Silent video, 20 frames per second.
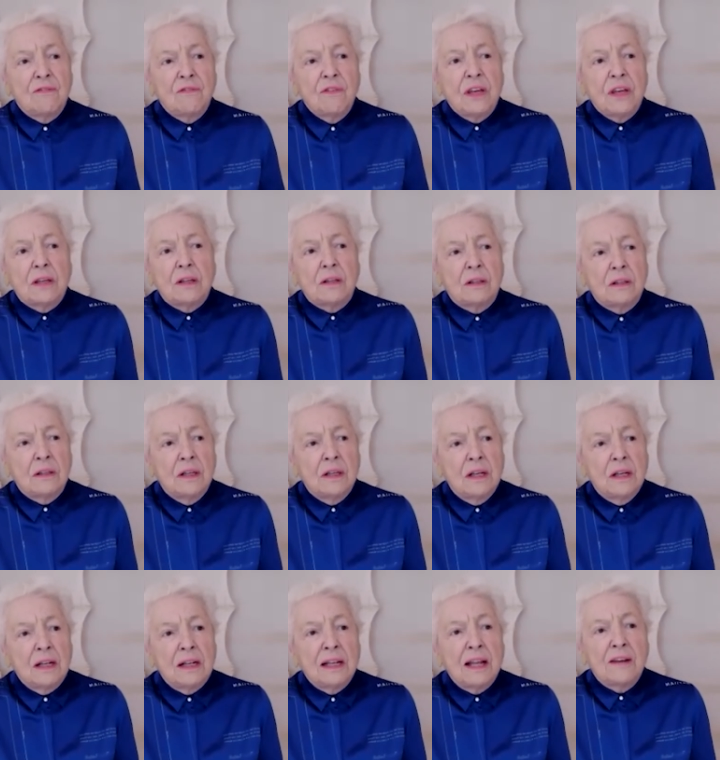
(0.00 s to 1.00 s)
feel.
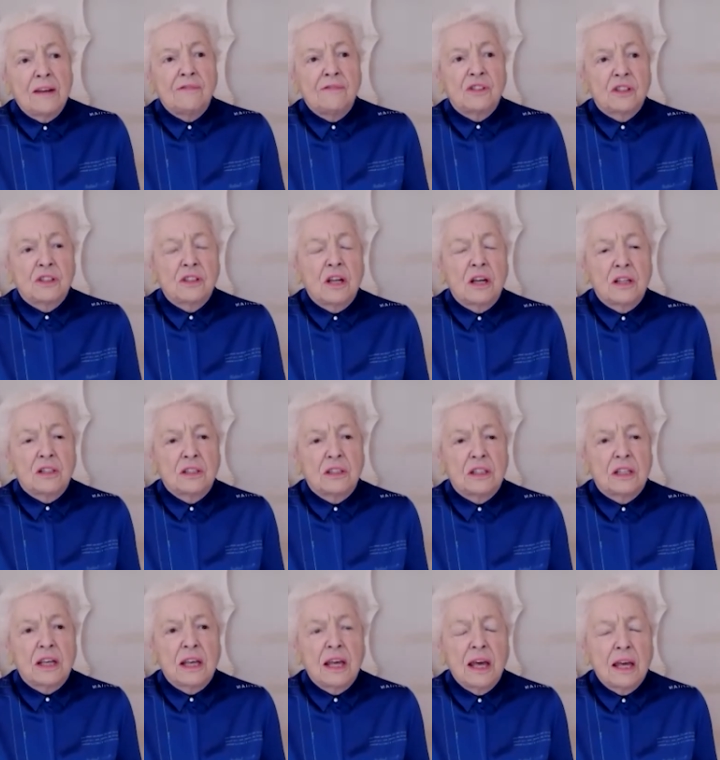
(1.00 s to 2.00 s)
Life
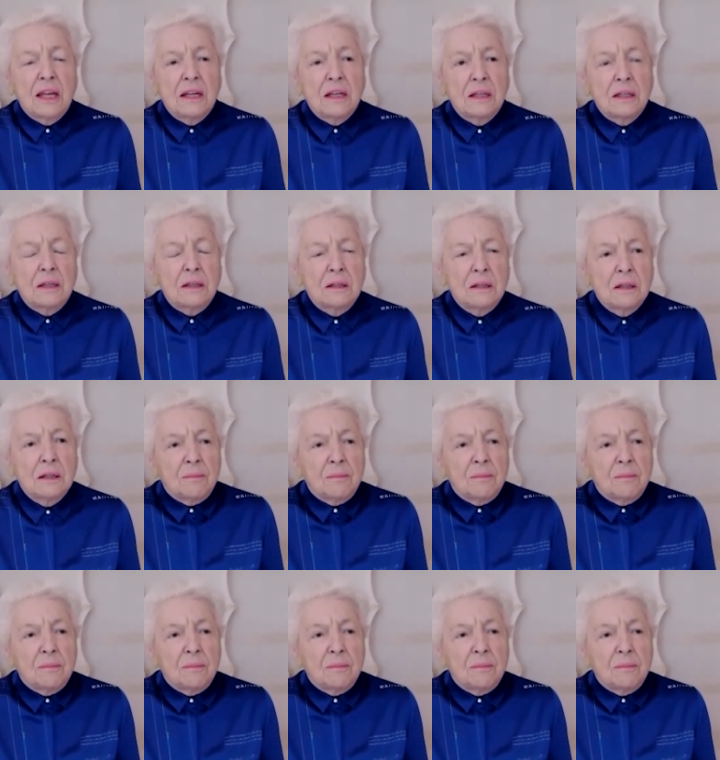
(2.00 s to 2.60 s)
started again.